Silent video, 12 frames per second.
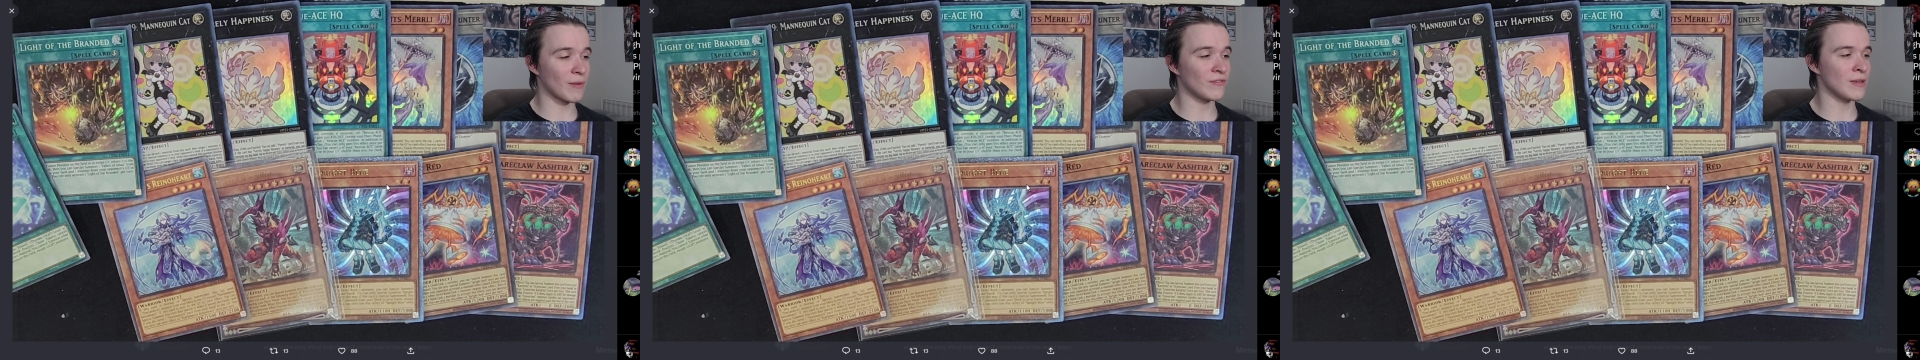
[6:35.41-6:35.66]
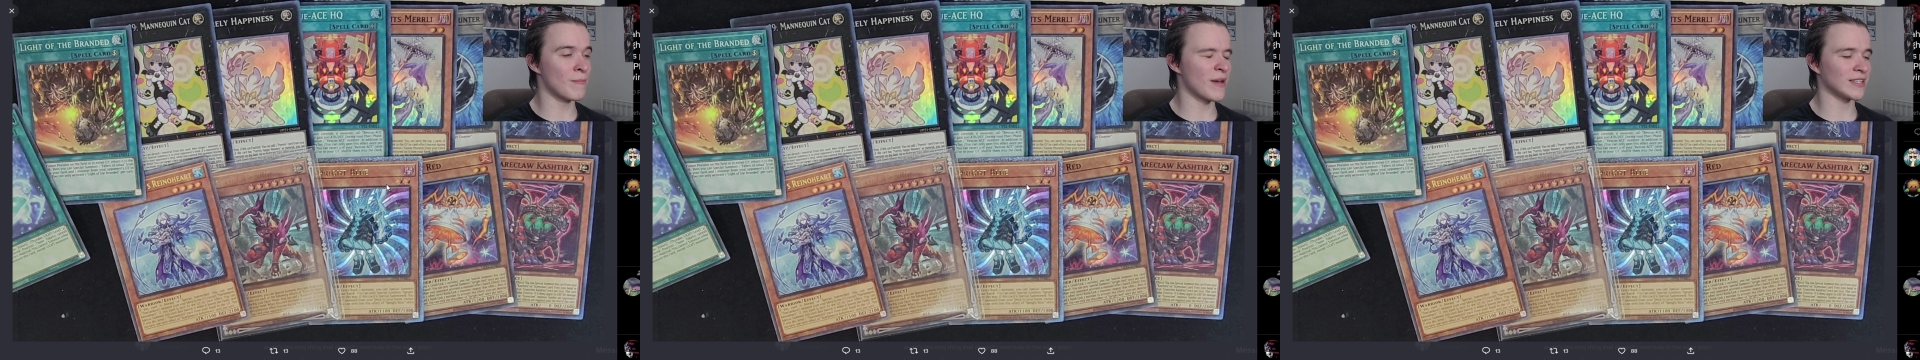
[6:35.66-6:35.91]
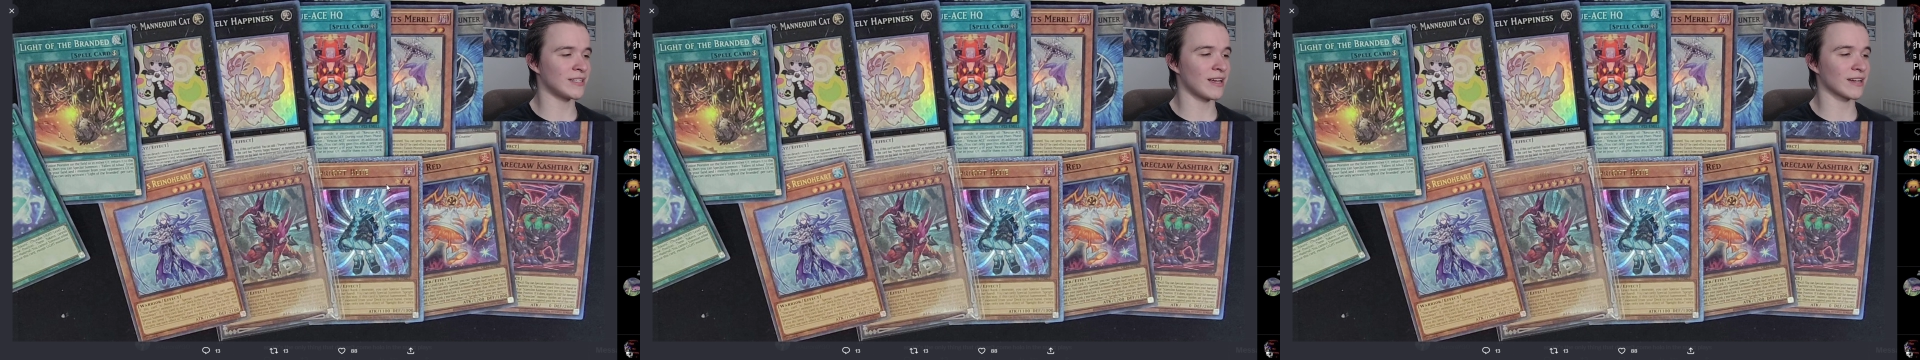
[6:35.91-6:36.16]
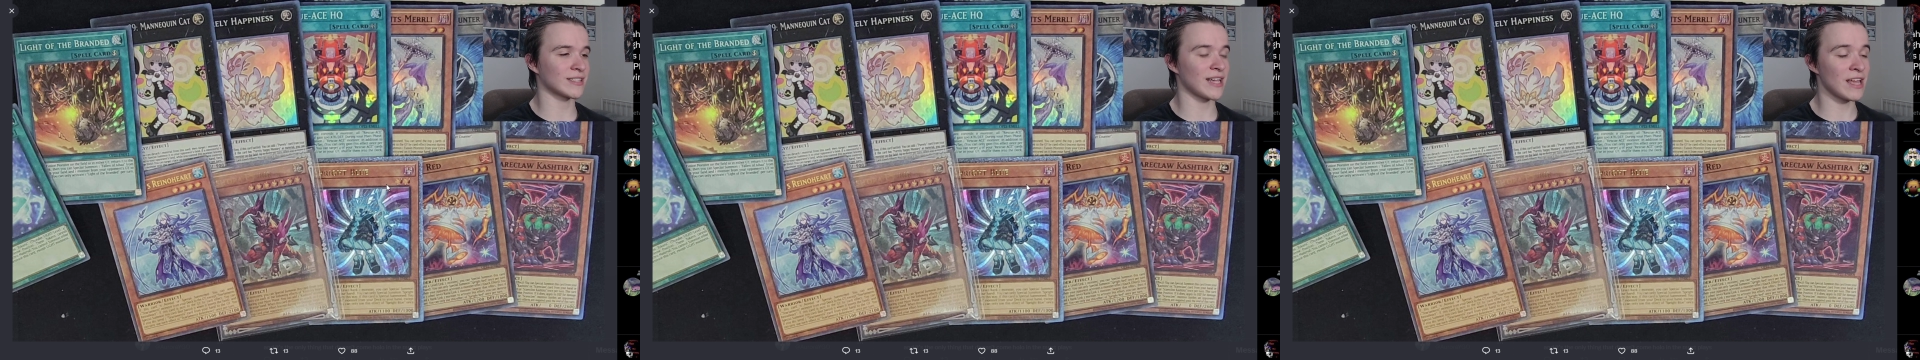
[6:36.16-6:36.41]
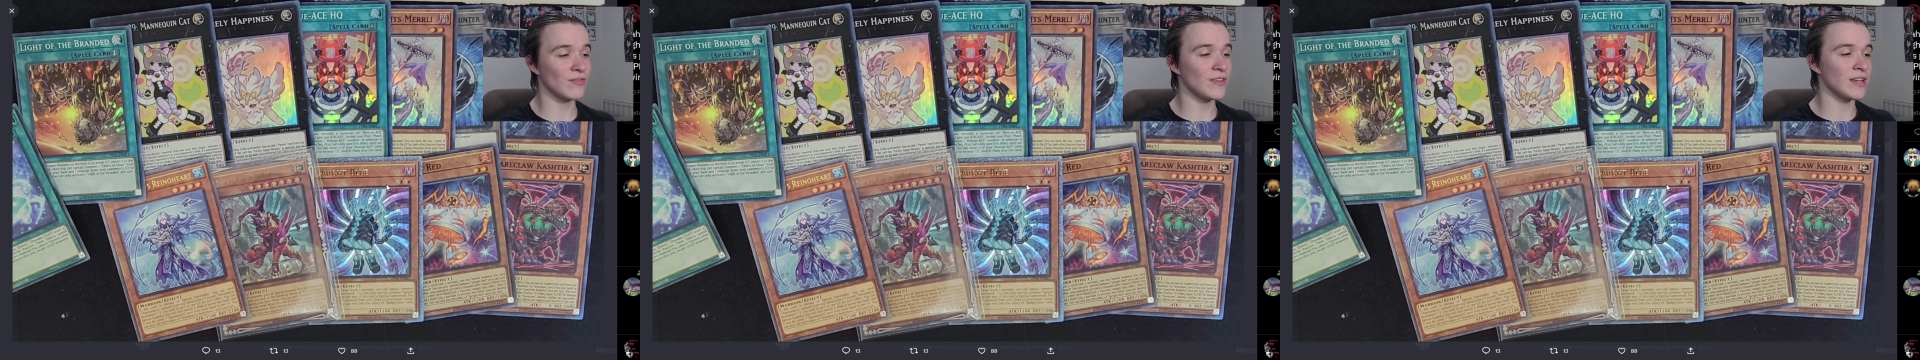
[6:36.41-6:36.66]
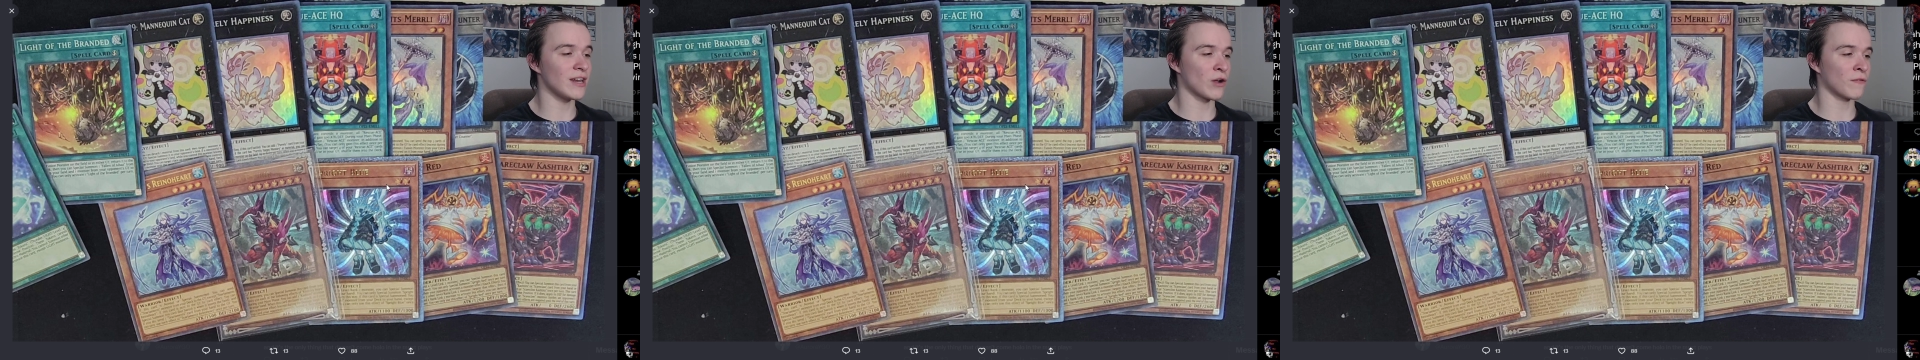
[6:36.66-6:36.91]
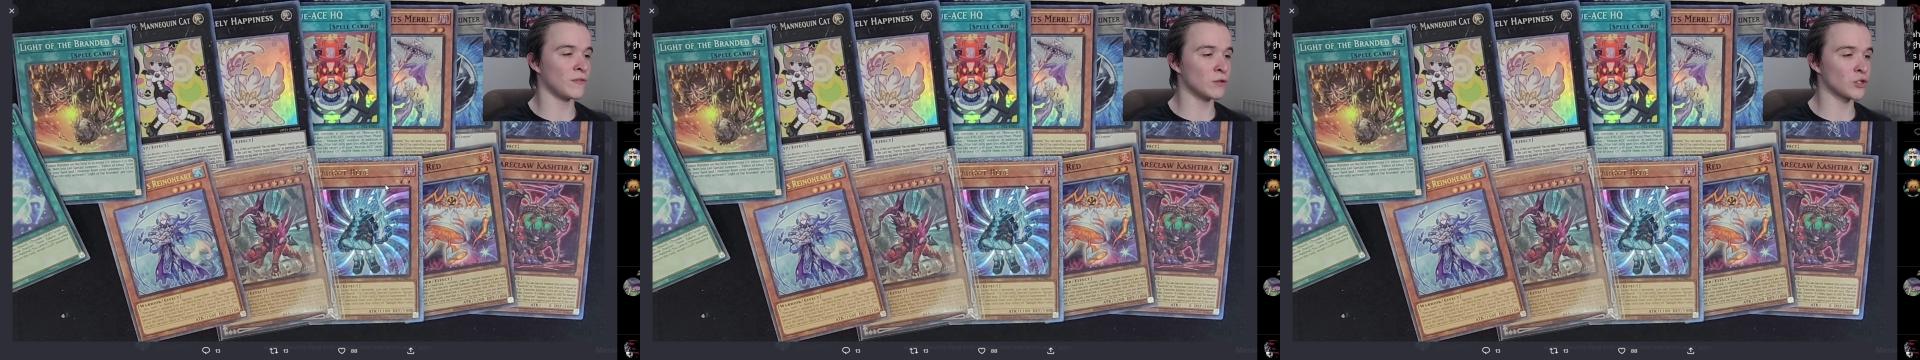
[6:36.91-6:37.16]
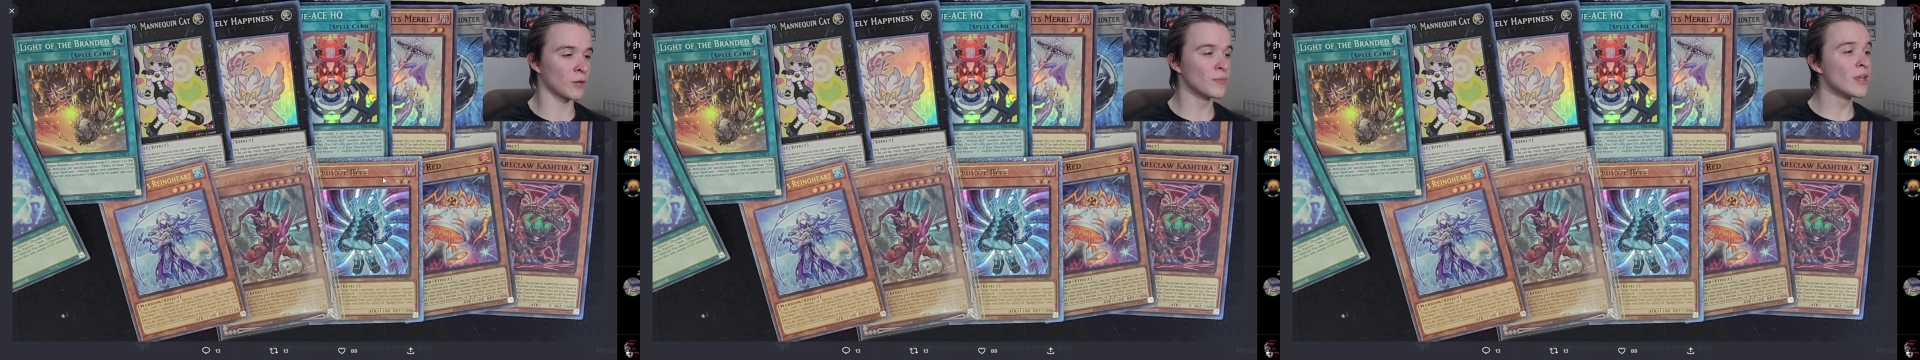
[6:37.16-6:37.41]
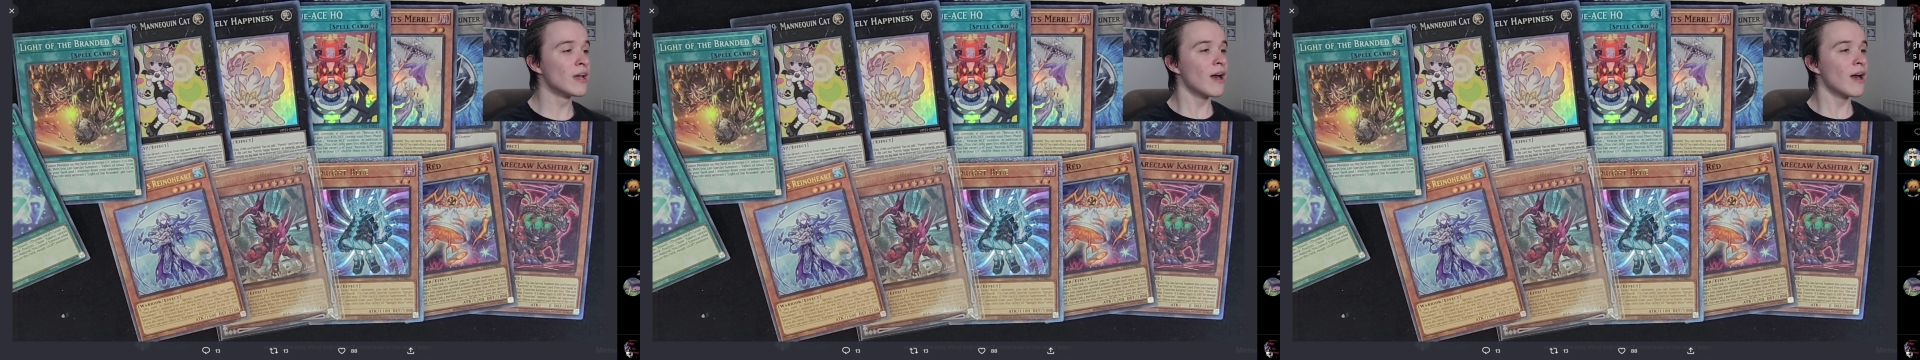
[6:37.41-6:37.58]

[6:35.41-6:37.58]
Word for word: of the best decks in the near future.